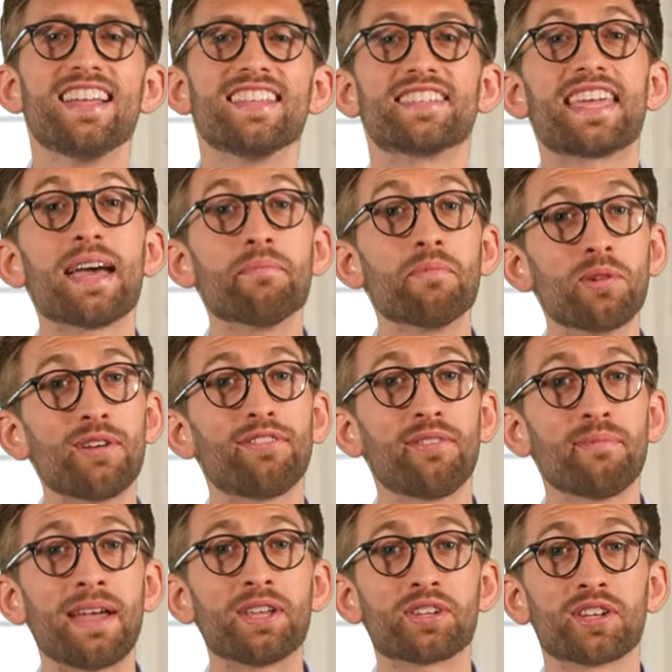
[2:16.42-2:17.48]
To get more
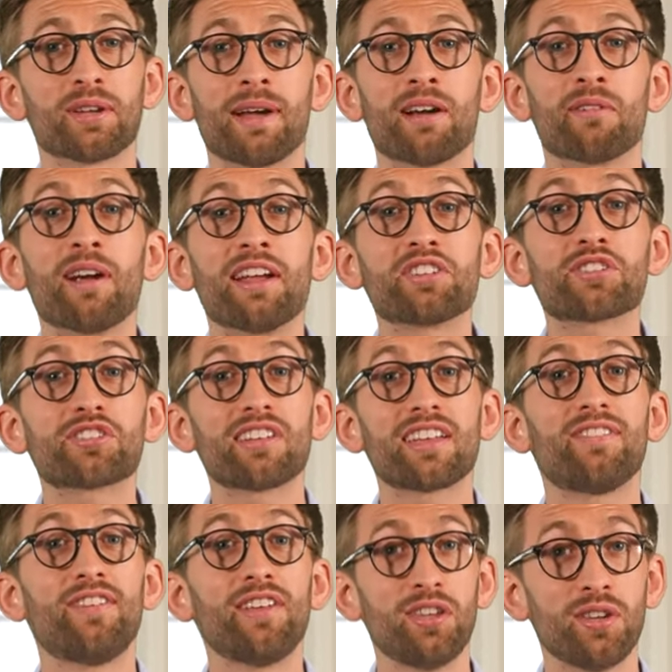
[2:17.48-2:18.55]
information about registering
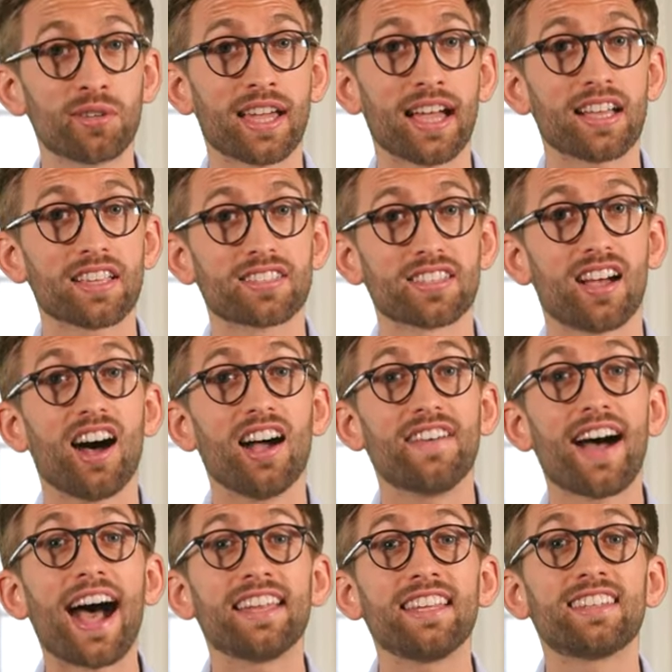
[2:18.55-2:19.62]
for U C A S, I've
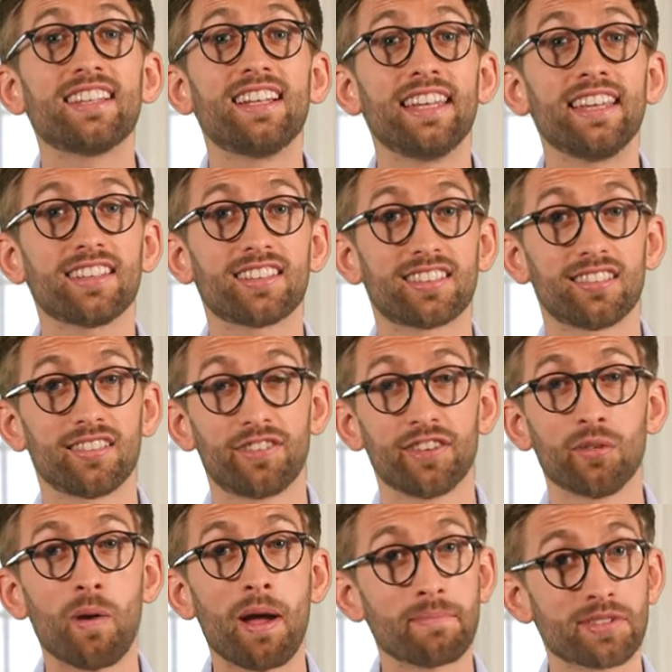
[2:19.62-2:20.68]
added the link for the
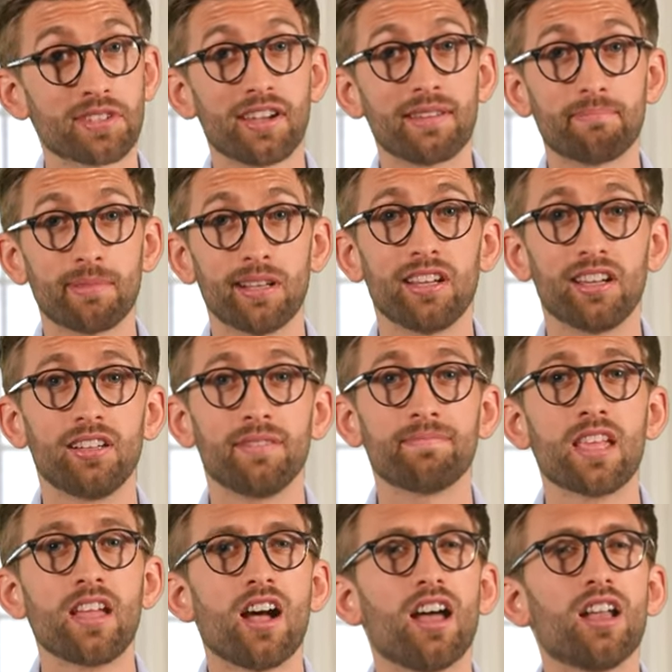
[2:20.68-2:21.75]
website below,
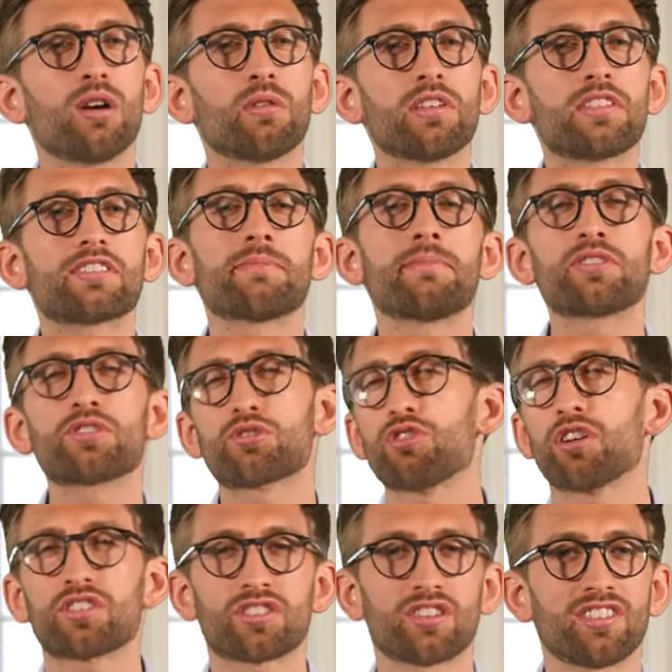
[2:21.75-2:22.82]
along with some
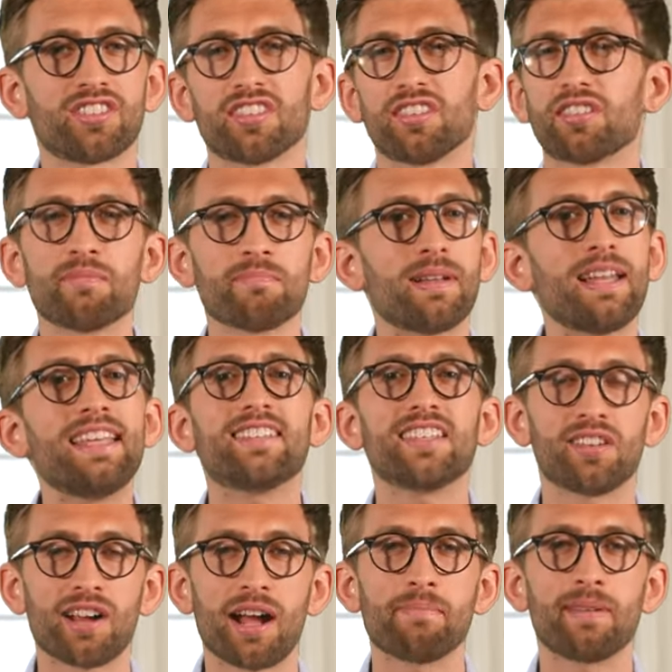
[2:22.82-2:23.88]
instructions on completing
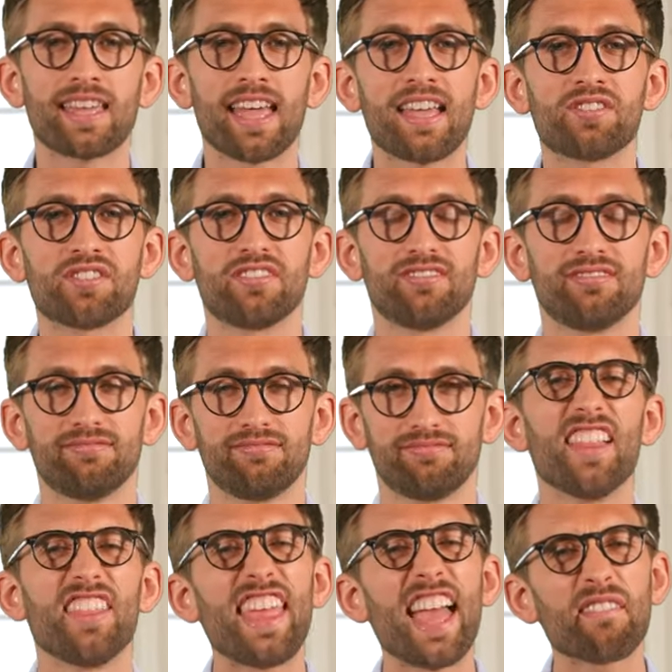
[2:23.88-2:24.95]
your application.
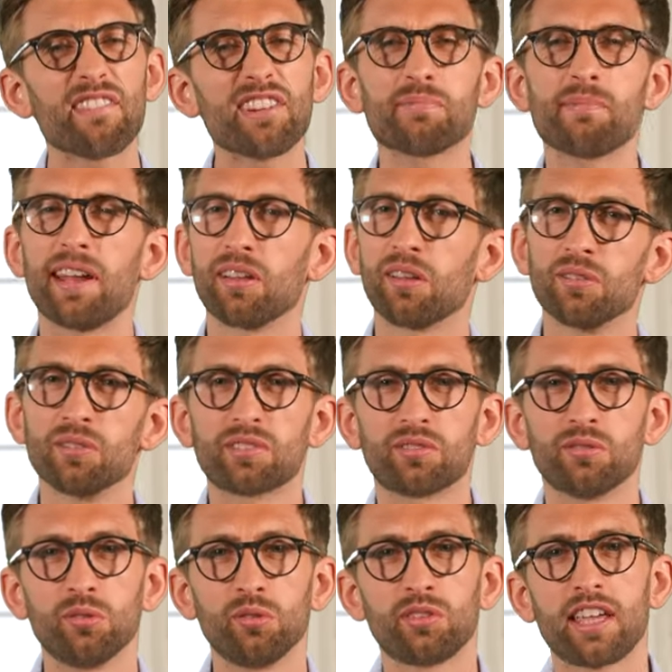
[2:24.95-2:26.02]
The average medical
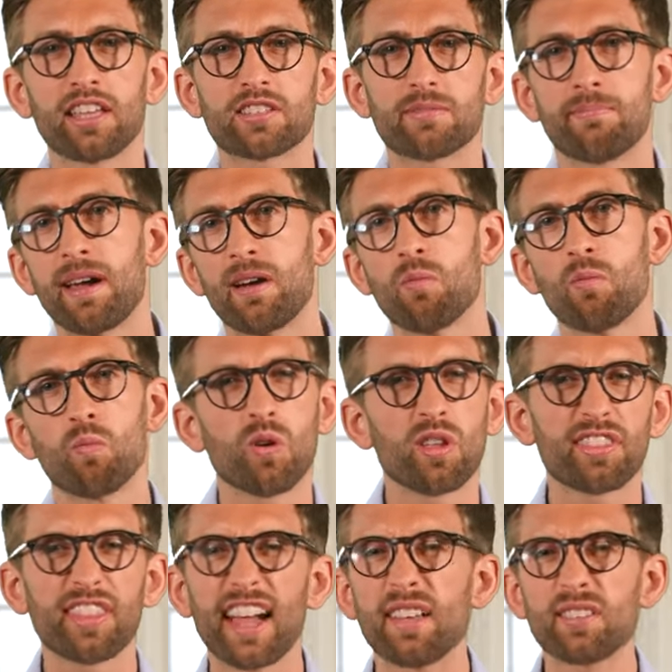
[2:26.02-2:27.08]
school gets about one
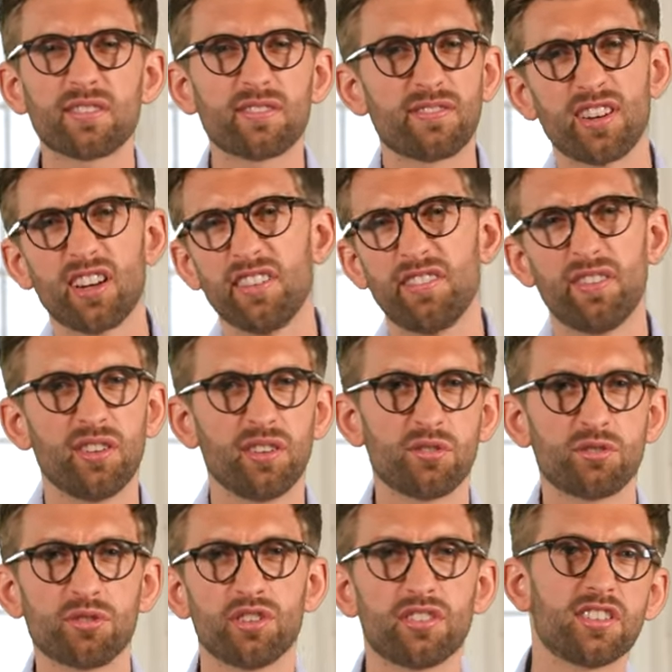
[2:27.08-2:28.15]
thousand five
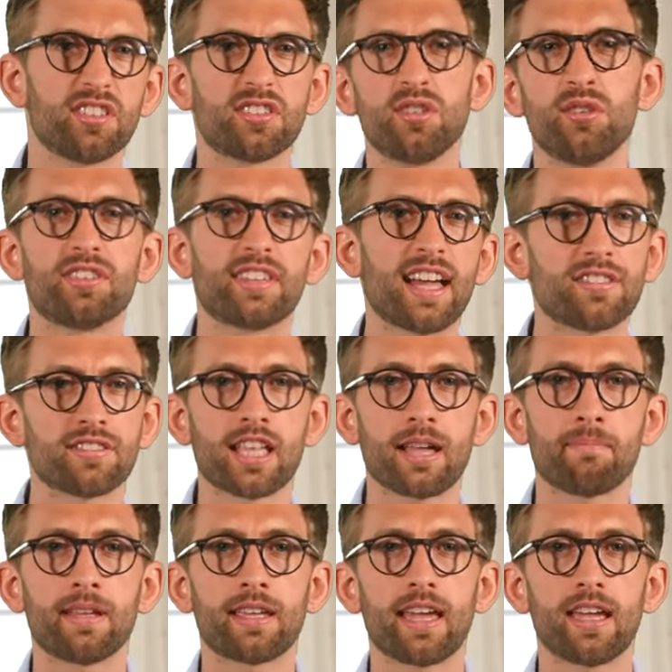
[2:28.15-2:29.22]
hundred to two thousand
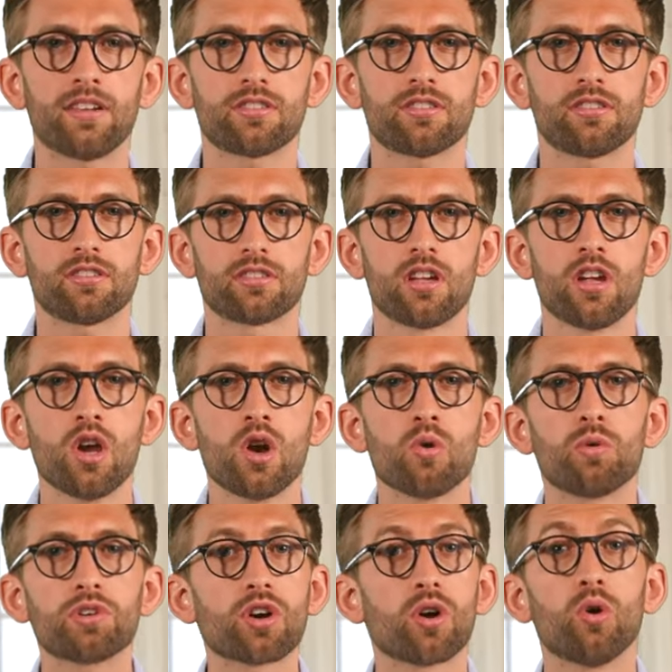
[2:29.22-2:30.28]
applications,
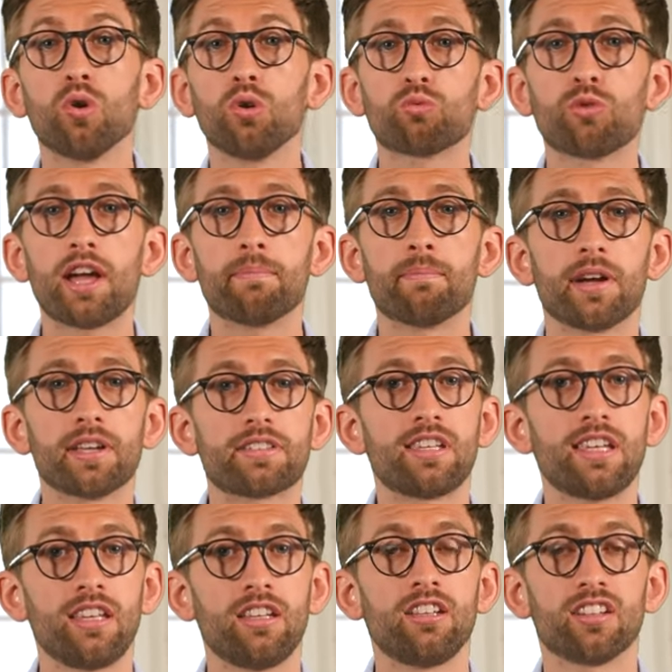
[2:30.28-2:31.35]
which are all read by
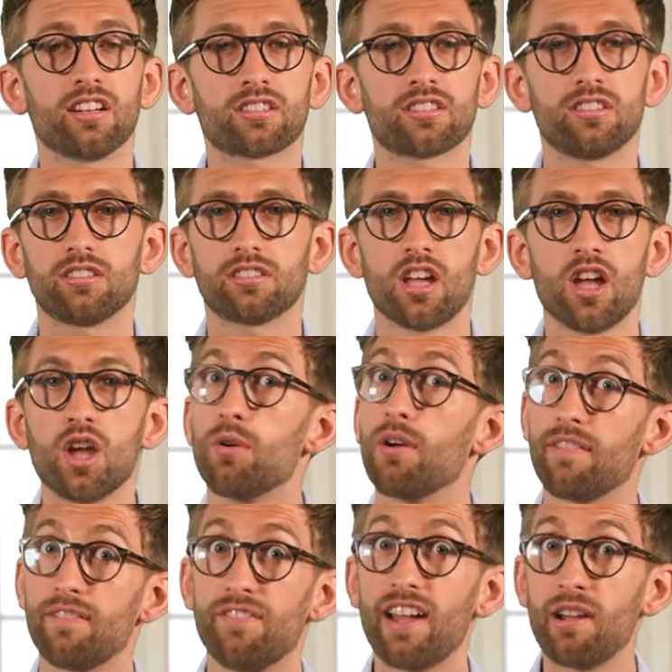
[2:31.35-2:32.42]
senior doctors who
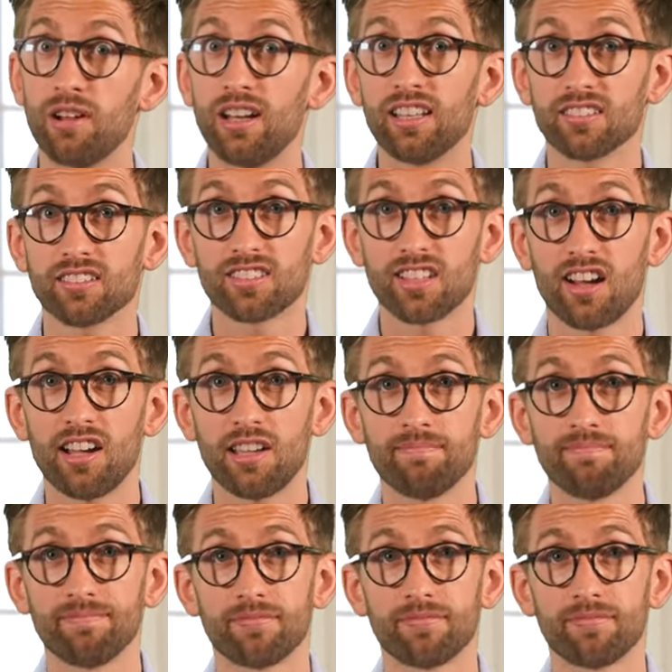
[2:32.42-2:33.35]
have very little time.